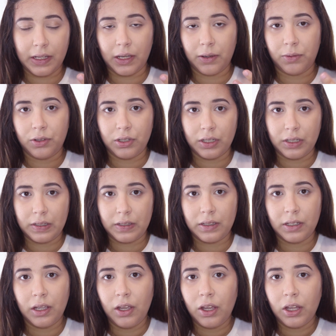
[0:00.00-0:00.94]
I would
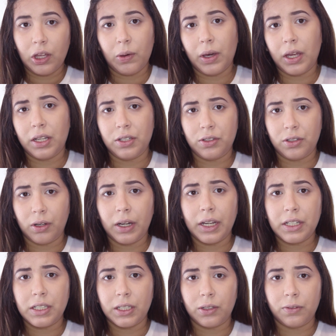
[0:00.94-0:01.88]
just go ahead and do your
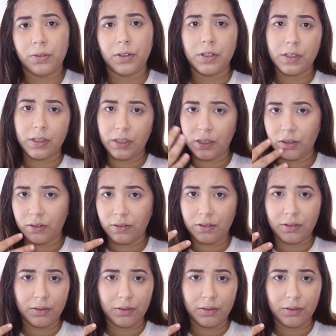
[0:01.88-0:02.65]
eyeshadow first and then